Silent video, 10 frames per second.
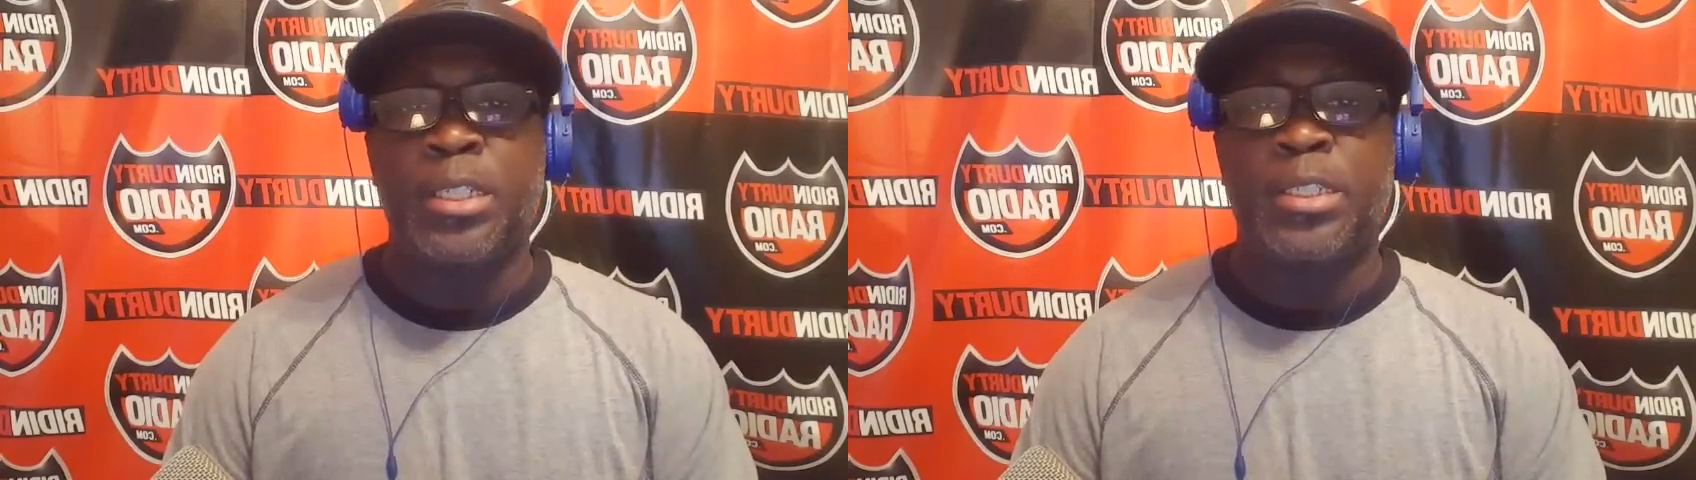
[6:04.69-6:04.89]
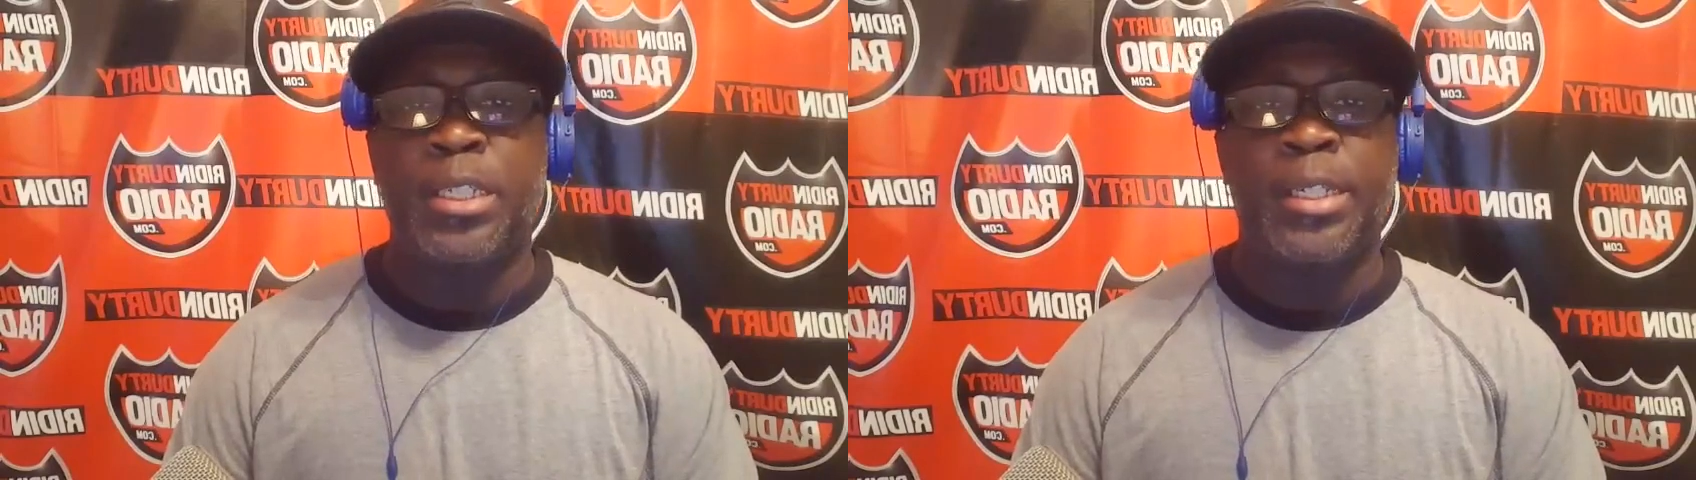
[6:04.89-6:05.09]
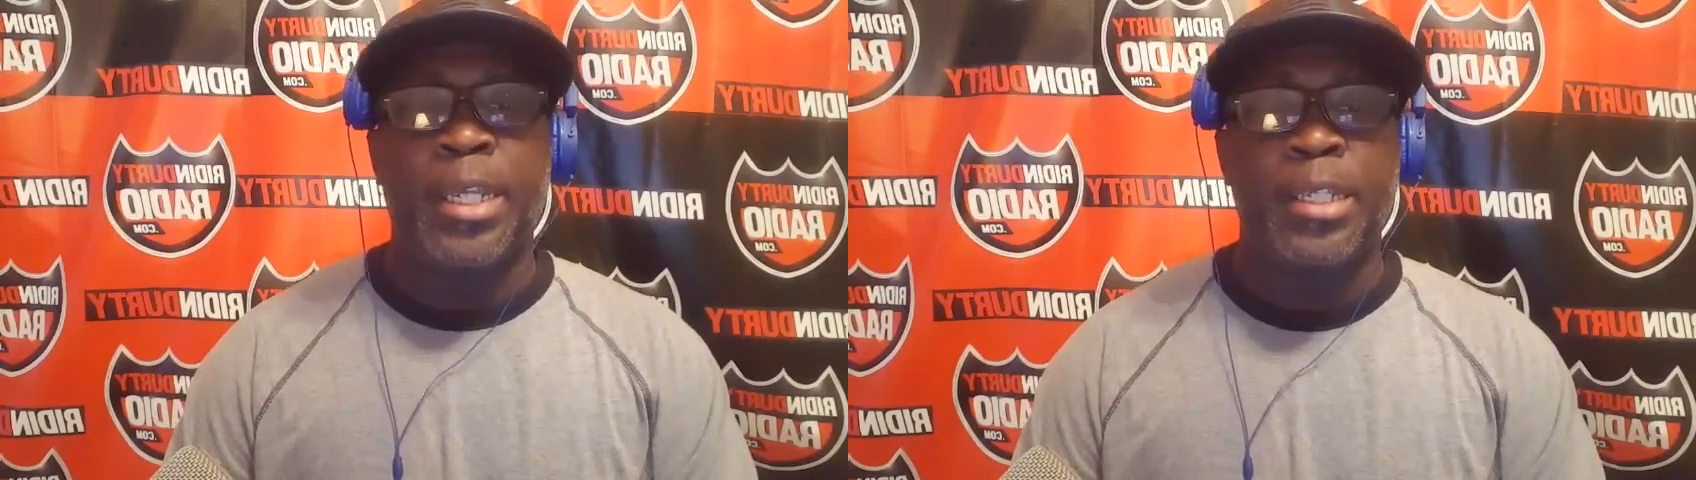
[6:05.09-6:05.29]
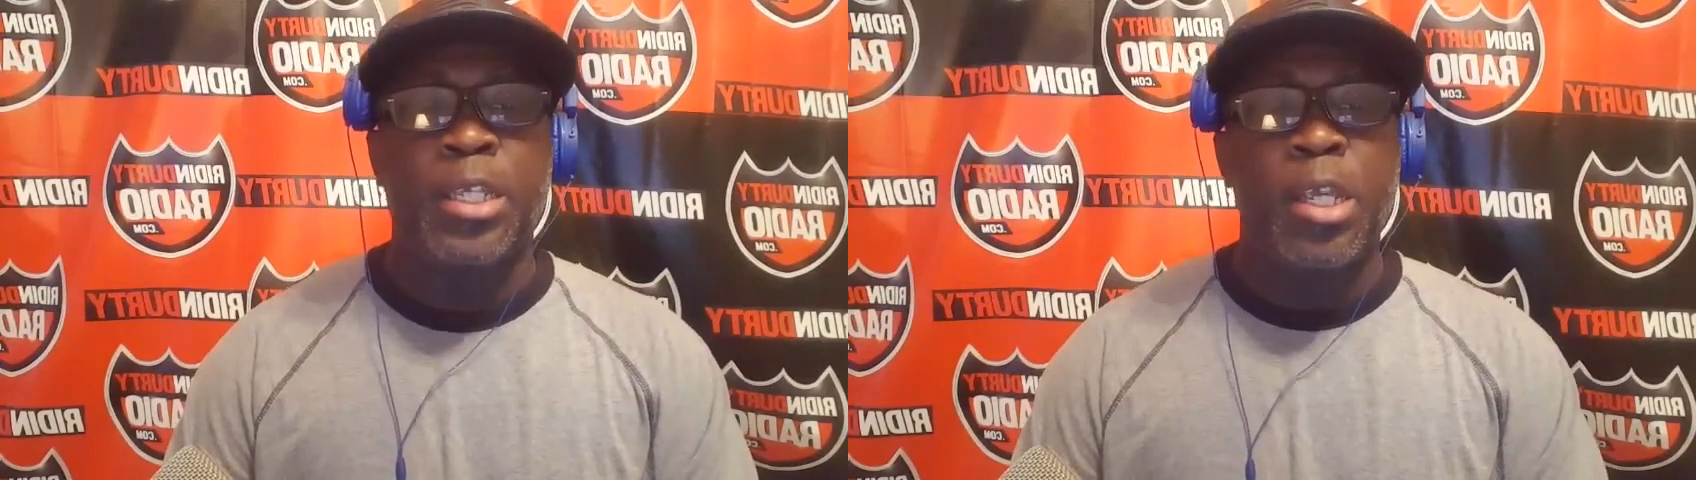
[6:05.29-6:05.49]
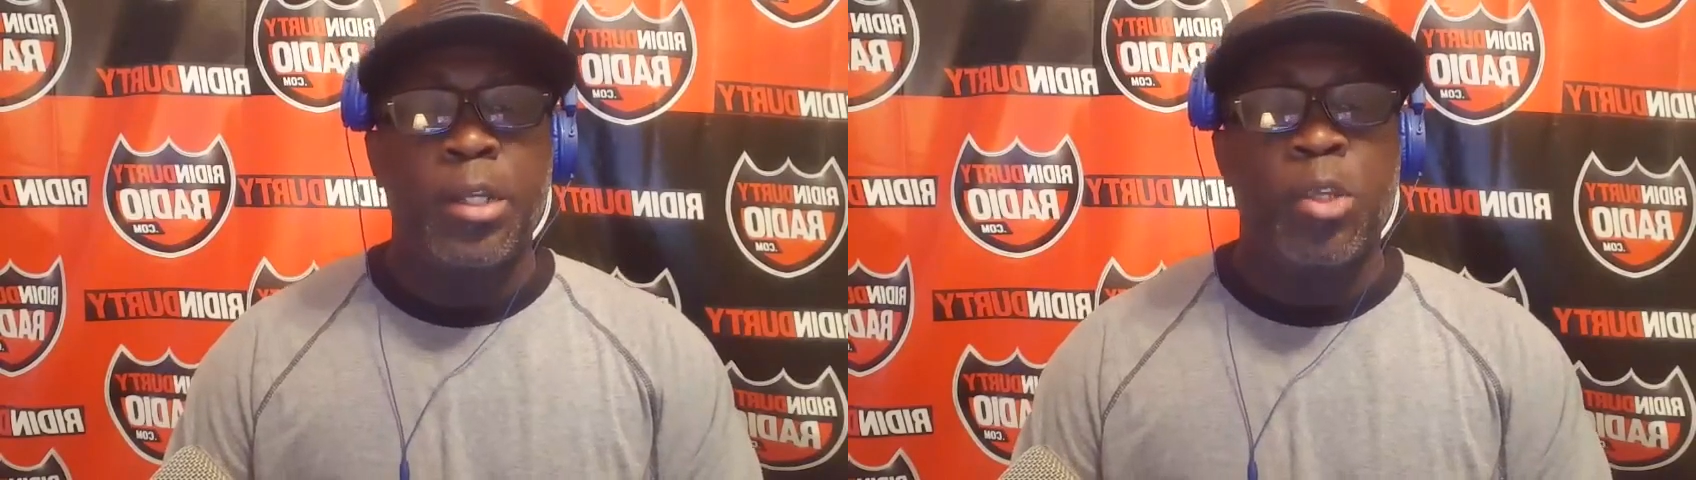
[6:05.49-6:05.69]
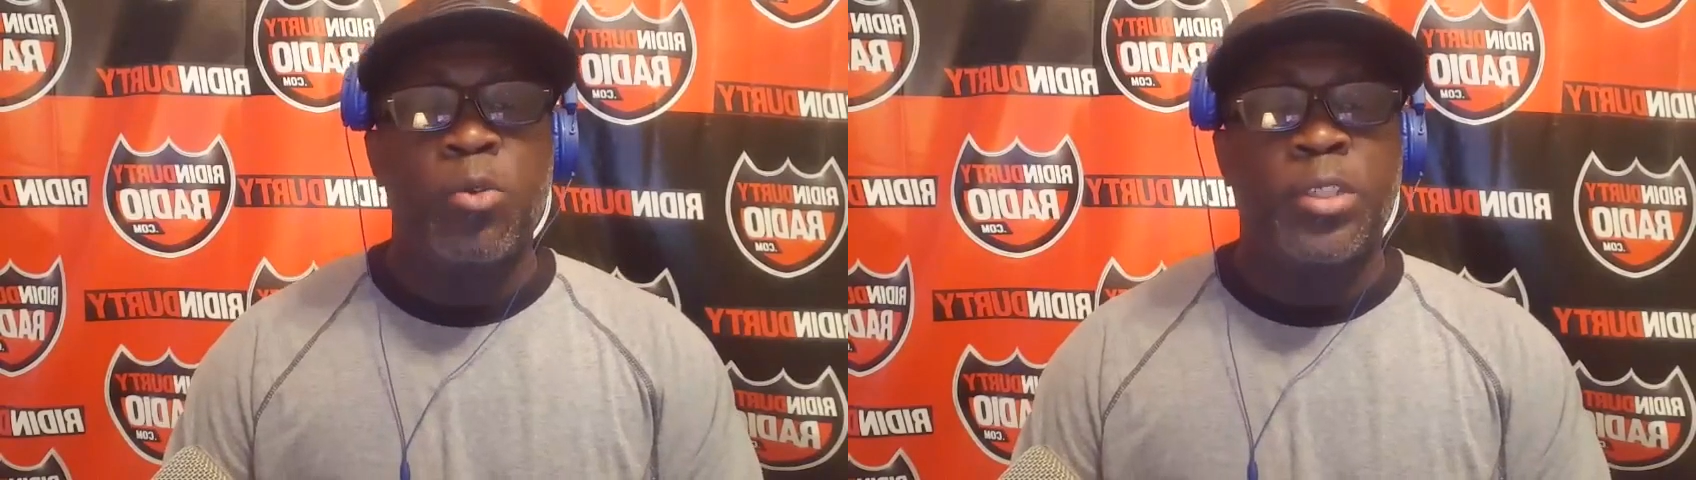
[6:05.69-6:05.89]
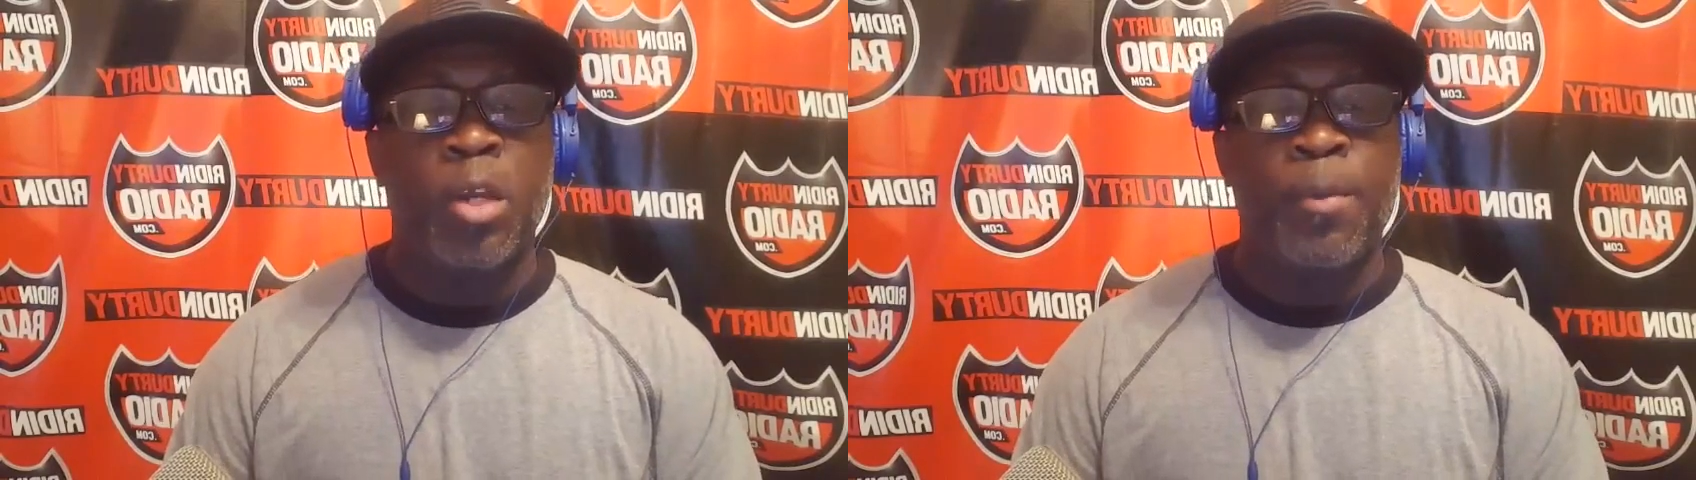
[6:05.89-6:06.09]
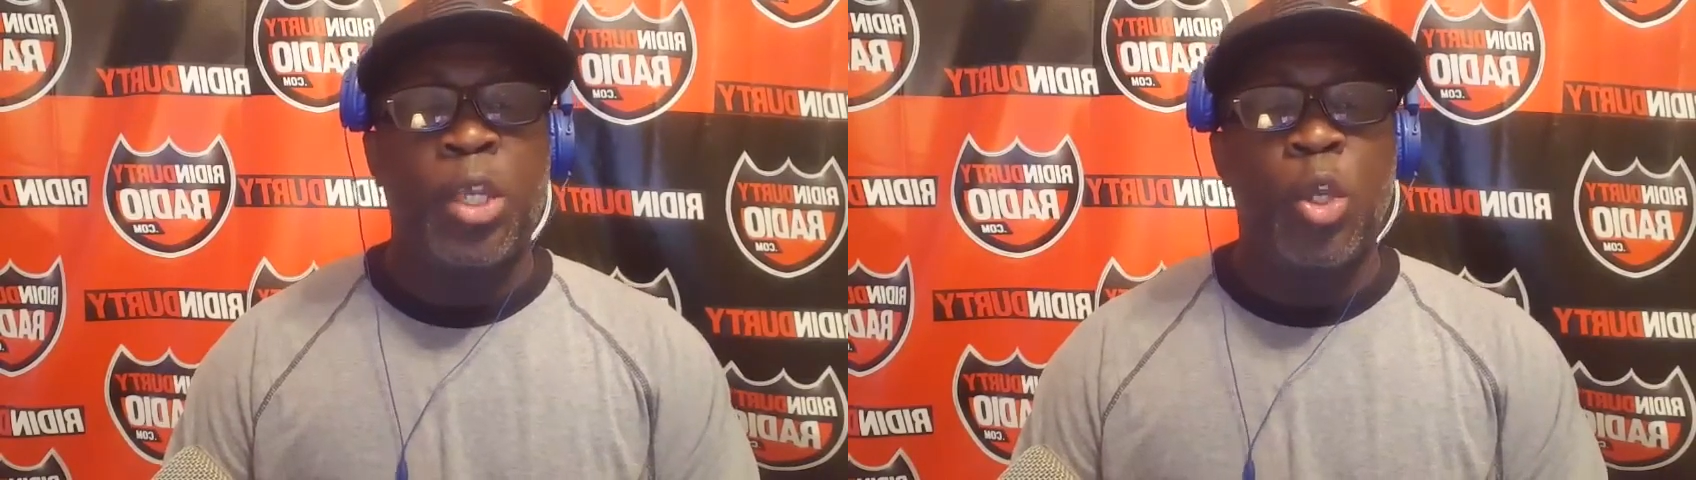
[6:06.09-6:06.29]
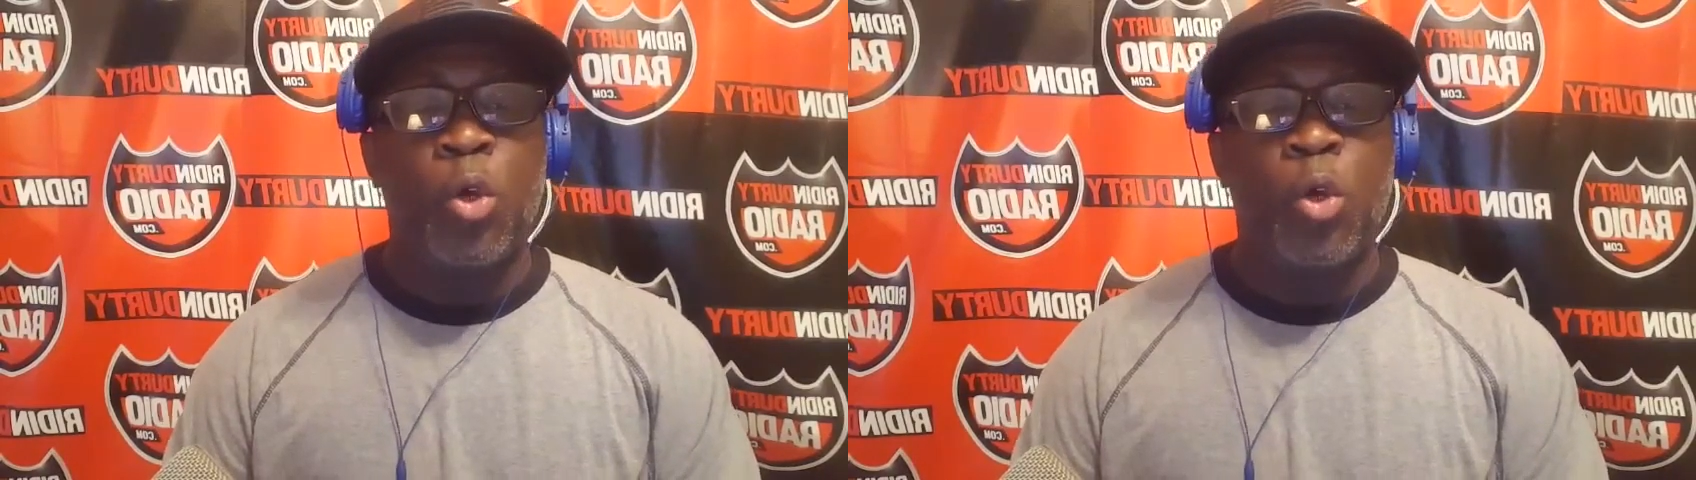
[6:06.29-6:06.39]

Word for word: ten days. Now you tell me,